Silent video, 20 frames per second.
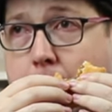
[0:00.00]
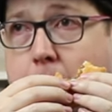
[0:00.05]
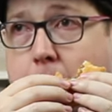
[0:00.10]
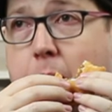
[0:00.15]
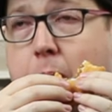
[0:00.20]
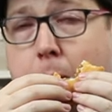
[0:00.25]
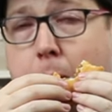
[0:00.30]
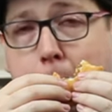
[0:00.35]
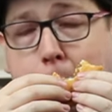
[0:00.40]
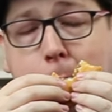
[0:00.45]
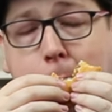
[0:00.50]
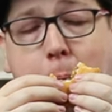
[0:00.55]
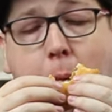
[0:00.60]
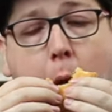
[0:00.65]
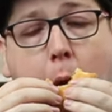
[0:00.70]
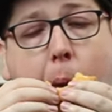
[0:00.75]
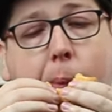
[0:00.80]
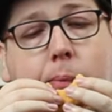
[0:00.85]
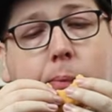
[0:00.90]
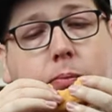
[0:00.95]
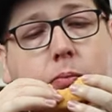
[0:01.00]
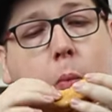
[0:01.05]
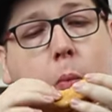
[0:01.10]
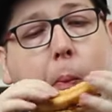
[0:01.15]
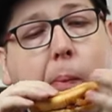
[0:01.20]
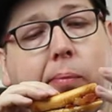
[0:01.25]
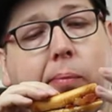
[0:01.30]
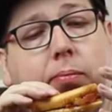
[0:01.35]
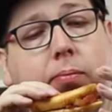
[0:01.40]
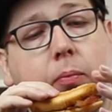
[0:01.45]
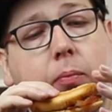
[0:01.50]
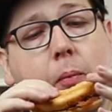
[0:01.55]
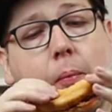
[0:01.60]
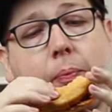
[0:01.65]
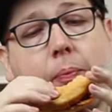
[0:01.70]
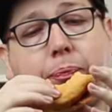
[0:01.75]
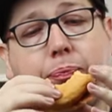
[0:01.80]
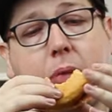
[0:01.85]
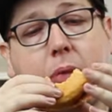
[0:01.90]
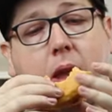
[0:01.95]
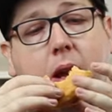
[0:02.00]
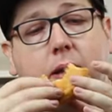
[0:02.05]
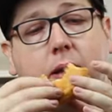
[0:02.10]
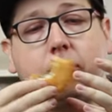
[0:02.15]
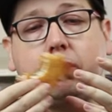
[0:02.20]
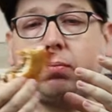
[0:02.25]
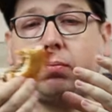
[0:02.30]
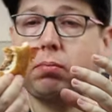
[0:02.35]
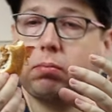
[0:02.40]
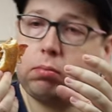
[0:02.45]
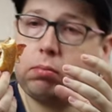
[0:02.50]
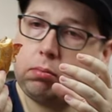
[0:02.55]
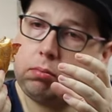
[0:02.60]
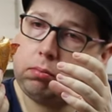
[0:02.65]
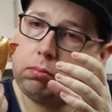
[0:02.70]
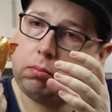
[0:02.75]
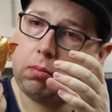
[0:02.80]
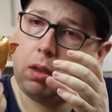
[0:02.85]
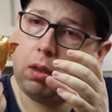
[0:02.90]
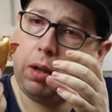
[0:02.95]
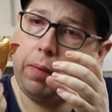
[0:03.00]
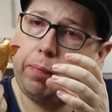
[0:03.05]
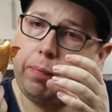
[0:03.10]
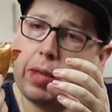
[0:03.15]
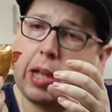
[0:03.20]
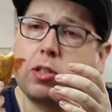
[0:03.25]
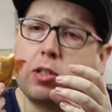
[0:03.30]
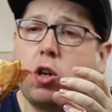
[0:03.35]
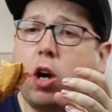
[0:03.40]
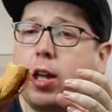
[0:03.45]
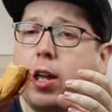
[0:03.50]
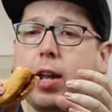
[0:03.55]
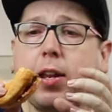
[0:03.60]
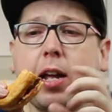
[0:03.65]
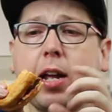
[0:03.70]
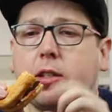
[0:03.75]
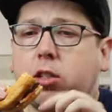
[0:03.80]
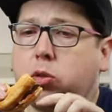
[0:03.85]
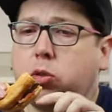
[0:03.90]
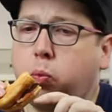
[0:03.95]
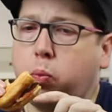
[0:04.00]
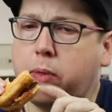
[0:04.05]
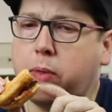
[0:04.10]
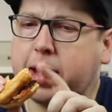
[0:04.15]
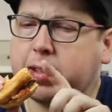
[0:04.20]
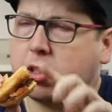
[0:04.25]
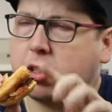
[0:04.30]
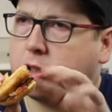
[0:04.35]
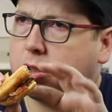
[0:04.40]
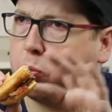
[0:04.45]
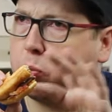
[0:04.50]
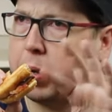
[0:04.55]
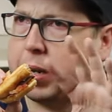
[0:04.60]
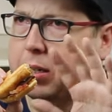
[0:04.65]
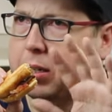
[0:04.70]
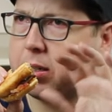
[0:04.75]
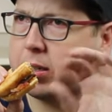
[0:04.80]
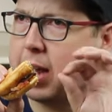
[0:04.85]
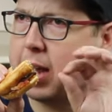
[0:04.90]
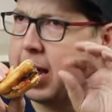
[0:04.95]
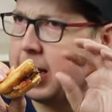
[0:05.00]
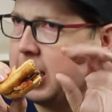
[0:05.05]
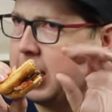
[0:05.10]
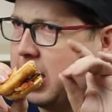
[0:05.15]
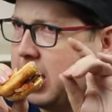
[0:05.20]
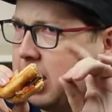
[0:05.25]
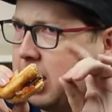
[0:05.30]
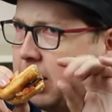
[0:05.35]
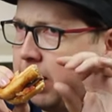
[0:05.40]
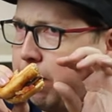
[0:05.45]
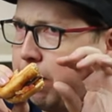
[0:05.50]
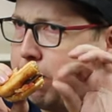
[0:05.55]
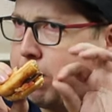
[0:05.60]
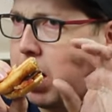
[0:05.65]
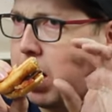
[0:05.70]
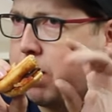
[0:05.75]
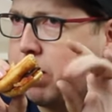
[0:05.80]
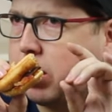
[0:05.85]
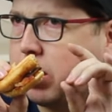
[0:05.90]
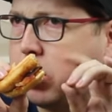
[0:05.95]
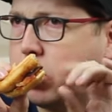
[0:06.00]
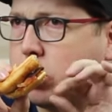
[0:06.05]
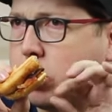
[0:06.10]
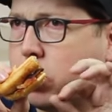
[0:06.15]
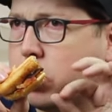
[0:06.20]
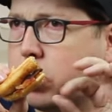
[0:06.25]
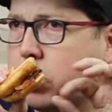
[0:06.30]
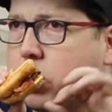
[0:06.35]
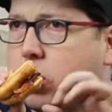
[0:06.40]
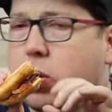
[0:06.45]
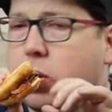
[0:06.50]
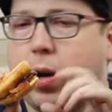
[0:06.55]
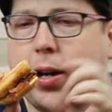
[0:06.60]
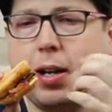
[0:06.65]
Yeah, it's smokier than theirs. That's nice, and that's a sweet, tangy barbecue sauce too.